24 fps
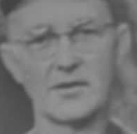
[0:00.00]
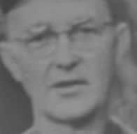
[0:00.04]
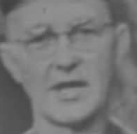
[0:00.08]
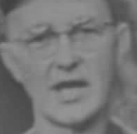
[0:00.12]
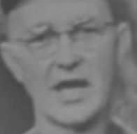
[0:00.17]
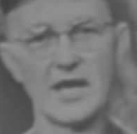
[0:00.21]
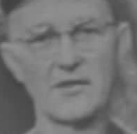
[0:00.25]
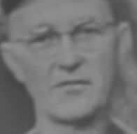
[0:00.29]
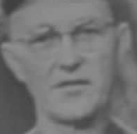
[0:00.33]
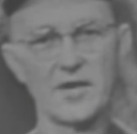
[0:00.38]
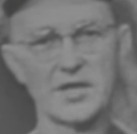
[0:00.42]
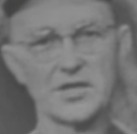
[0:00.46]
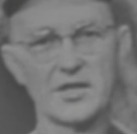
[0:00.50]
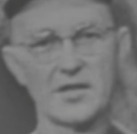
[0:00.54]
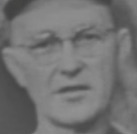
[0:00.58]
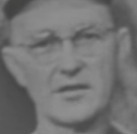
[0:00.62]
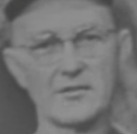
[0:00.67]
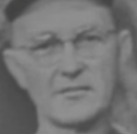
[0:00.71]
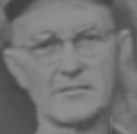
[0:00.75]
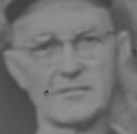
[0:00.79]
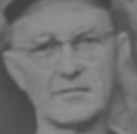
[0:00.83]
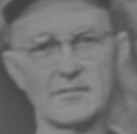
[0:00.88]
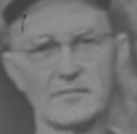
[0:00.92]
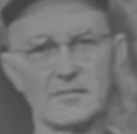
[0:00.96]
and visit
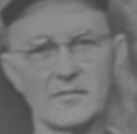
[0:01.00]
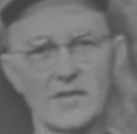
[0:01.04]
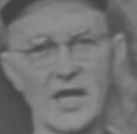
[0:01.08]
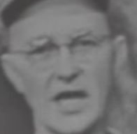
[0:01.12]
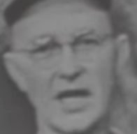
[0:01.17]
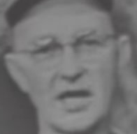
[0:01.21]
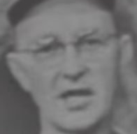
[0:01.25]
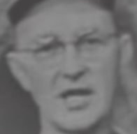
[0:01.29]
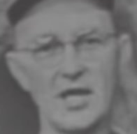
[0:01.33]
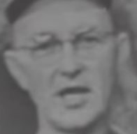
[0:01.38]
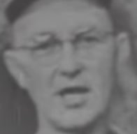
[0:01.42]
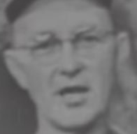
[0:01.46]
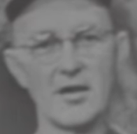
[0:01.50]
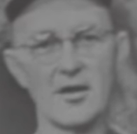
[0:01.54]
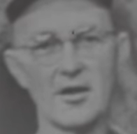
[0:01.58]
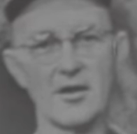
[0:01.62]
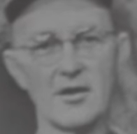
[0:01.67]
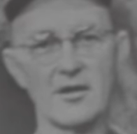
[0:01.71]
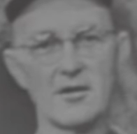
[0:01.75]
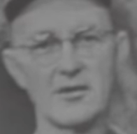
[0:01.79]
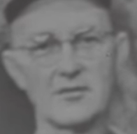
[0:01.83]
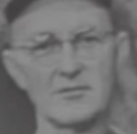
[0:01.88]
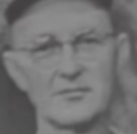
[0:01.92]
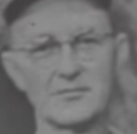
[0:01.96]
and
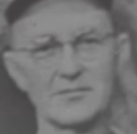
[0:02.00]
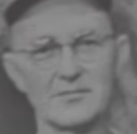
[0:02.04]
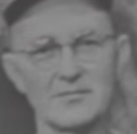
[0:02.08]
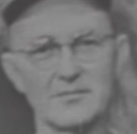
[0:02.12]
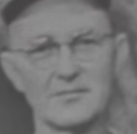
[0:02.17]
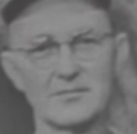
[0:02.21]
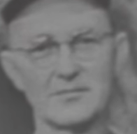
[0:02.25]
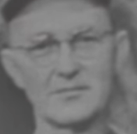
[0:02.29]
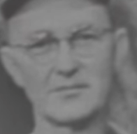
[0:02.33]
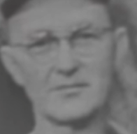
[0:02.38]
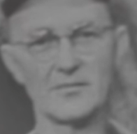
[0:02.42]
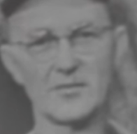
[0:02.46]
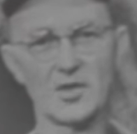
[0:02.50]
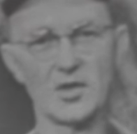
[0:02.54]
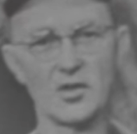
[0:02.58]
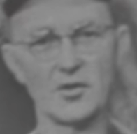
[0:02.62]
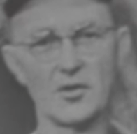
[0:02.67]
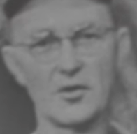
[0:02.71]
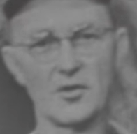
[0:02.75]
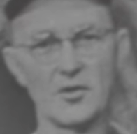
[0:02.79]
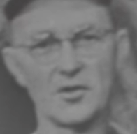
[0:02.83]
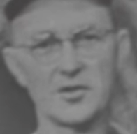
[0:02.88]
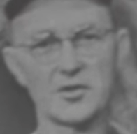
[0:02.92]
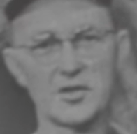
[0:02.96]
hear the
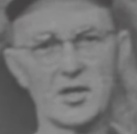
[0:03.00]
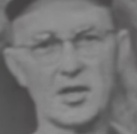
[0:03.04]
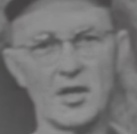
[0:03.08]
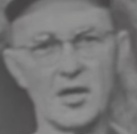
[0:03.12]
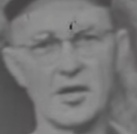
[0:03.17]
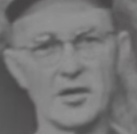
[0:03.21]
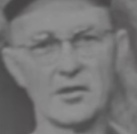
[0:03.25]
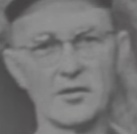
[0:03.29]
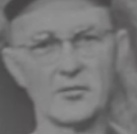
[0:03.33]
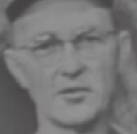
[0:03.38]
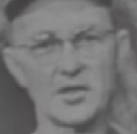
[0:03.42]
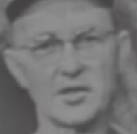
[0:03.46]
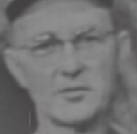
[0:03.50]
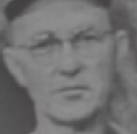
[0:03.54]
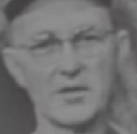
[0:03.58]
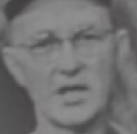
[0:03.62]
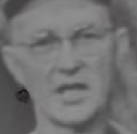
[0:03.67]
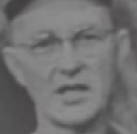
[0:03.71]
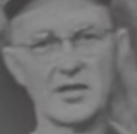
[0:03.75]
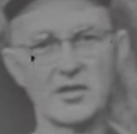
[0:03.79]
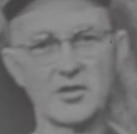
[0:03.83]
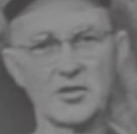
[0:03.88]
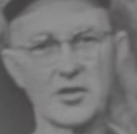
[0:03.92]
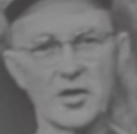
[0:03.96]
old song which
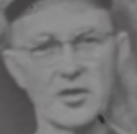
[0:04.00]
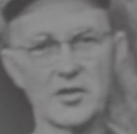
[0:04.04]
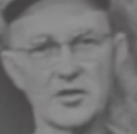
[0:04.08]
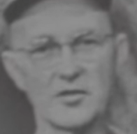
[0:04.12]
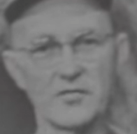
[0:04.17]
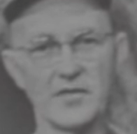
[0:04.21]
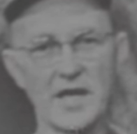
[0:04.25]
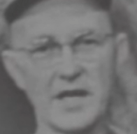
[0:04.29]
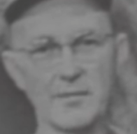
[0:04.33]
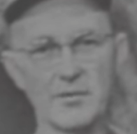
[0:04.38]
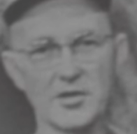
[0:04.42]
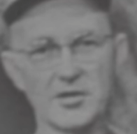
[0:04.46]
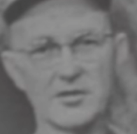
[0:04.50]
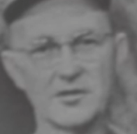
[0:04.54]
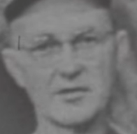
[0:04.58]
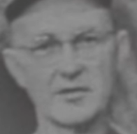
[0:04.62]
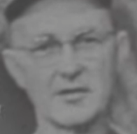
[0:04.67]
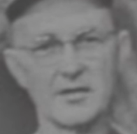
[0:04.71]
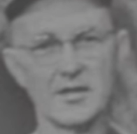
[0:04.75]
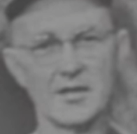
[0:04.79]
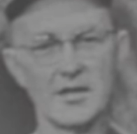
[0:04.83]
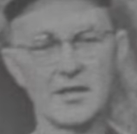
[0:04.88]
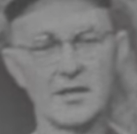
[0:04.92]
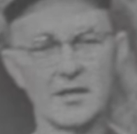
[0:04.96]
made the church famous.
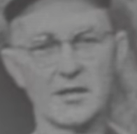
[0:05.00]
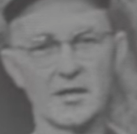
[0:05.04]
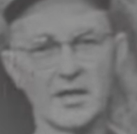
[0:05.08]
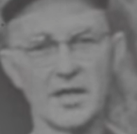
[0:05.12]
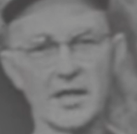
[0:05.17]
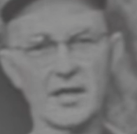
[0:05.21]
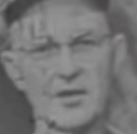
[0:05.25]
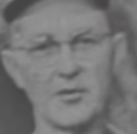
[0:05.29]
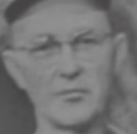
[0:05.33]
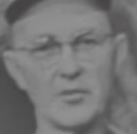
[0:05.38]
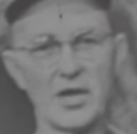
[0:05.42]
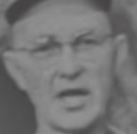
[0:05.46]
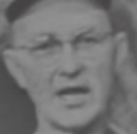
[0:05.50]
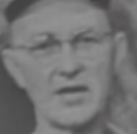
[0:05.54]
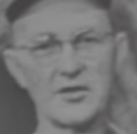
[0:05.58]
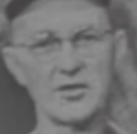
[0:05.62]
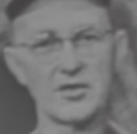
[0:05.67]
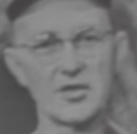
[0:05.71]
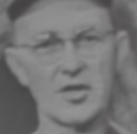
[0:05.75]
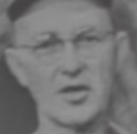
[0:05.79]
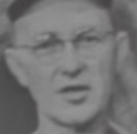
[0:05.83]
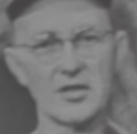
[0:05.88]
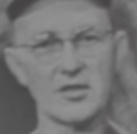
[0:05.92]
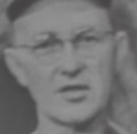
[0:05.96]
The Little
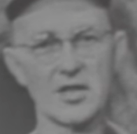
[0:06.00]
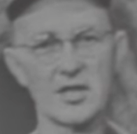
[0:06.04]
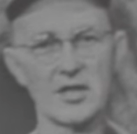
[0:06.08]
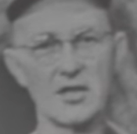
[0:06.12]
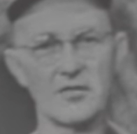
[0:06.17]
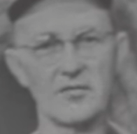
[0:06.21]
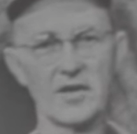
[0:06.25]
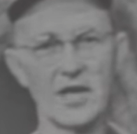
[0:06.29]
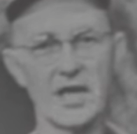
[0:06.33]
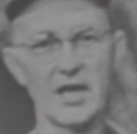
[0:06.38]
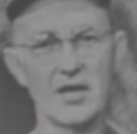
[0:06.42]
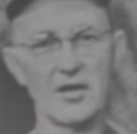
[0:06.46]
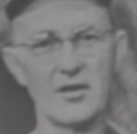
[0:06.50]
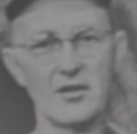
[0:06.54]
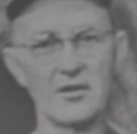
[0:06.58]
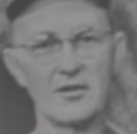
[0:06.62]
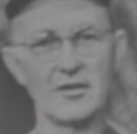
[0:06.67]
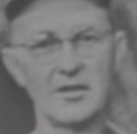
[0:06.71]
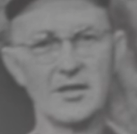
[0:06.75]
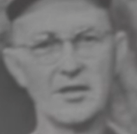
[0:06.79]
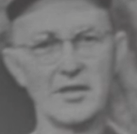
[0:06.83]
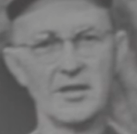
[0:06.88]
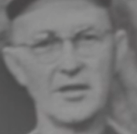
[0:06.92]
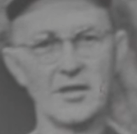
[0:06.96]
Brown Church in the
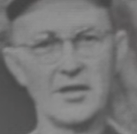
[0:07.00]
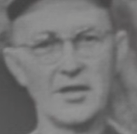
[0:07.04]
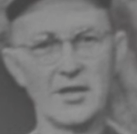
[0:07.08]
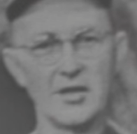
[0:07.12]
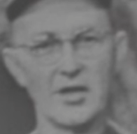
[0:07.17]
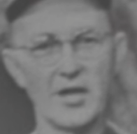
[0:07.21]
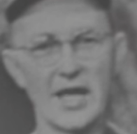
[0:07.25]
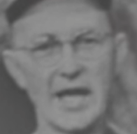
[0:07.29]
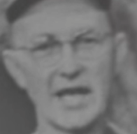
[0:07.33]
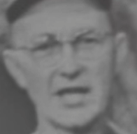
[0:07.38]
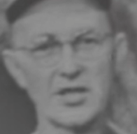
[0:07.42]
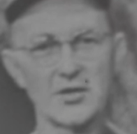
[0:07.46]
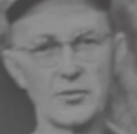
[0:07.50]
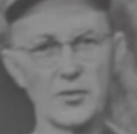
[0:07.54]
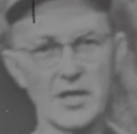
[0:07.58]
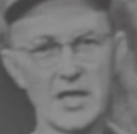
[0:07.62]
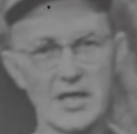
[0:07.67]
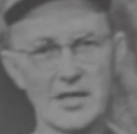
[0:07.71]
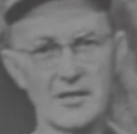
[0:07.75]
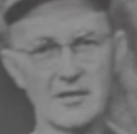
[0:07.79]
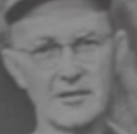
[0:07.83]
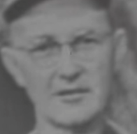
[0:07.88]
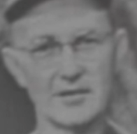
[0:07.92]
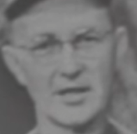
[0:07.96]
Vale, next
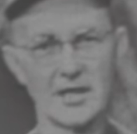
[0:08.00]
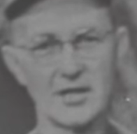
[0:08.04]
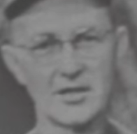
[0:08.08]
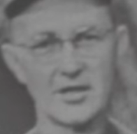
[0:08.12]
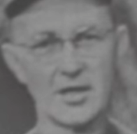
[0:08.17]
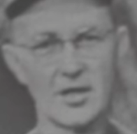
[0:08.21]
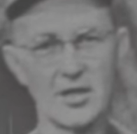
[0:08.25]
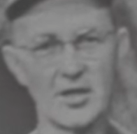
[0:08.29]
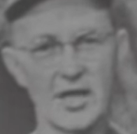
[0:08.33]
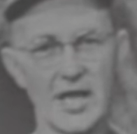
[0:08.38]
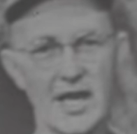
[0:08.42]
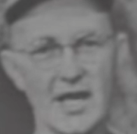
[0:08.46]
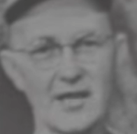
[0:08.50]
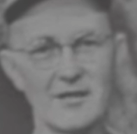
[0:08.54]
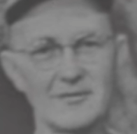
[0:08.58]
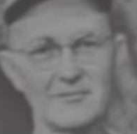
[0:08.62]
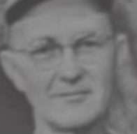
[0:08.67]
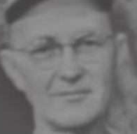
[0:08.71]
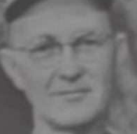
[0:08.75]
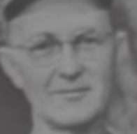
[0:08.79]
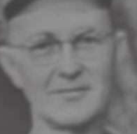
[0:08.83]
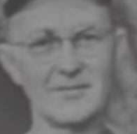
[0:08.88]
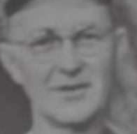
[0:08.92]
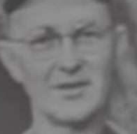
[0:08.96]
week. Until
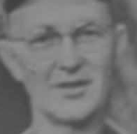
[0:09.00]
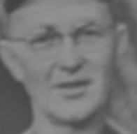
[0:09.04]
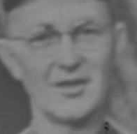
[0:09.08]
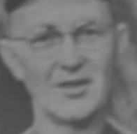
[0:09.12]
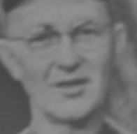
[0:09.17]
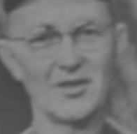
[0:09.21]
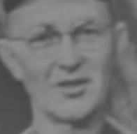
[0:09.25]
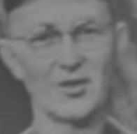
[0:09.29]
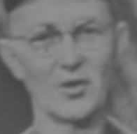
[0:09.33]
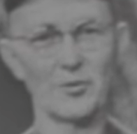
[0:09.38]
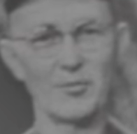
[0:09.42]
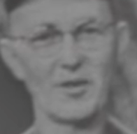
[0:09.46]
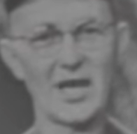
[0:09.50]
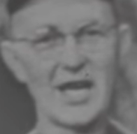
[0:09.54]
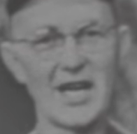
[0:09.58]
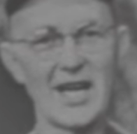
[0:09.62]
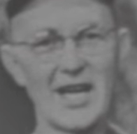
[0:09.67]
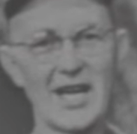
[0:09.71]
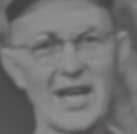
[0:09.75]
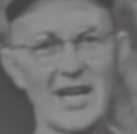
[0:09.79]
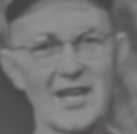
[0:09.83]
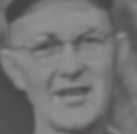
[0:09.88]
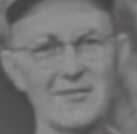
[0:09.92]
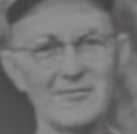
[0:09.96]
then,
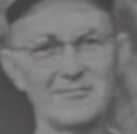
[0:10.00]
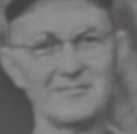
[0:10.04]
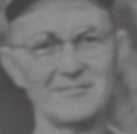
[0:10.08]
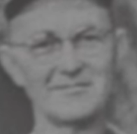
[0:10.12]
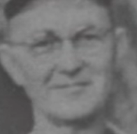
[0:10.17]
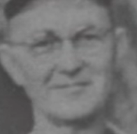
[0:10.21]
goodbye.